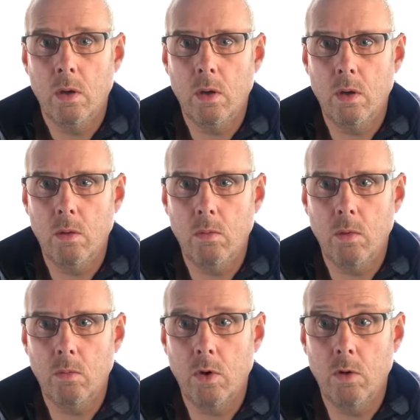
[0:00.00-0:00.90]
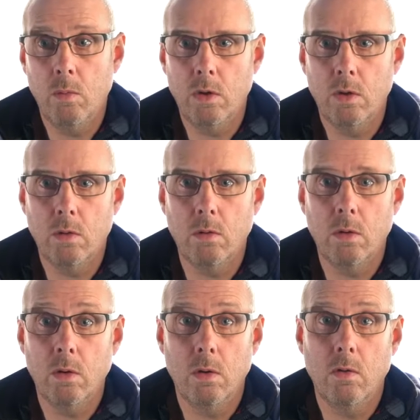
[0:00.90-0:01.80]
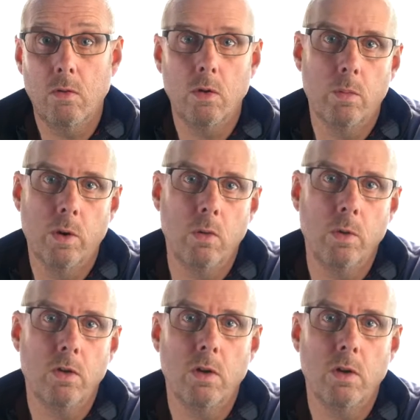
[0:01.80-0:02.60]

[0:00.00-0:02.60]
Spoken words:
Power meters are, if you've got a power meter,